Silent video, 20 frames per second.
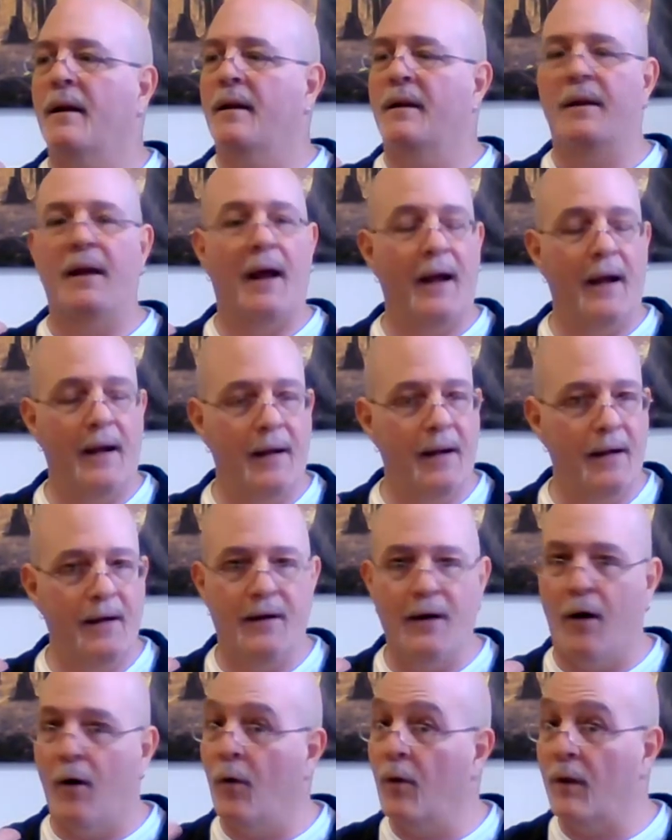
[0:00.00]
They
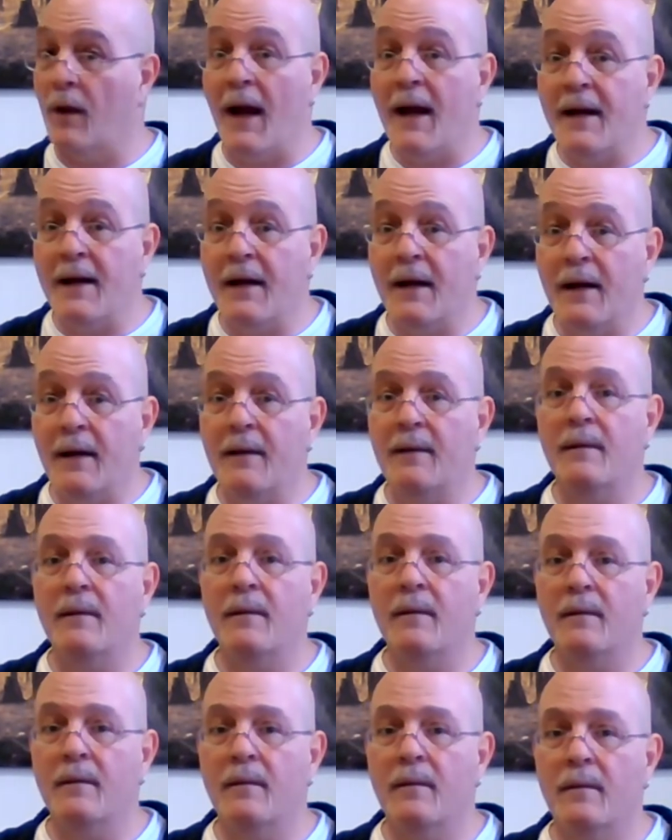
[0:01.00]
don't like it.
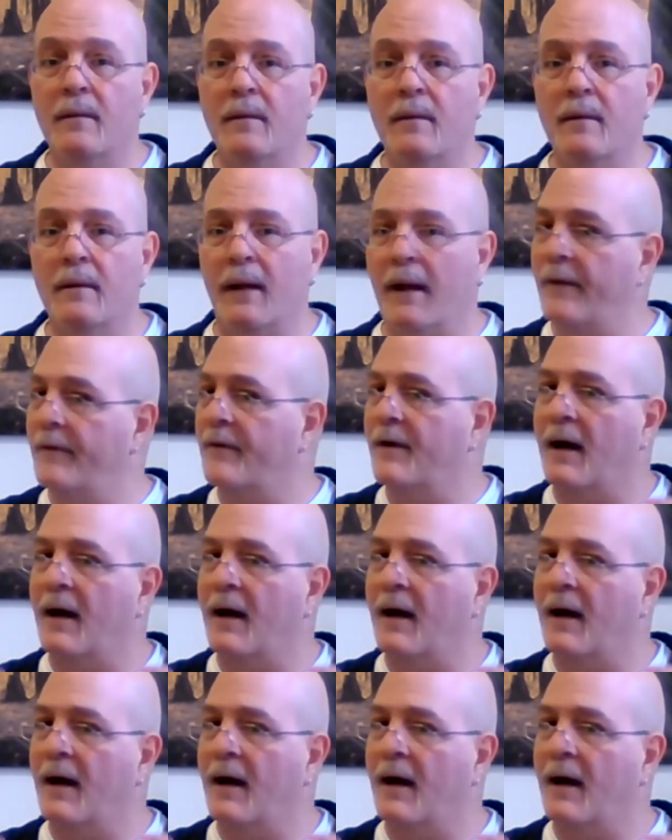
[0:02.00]
They've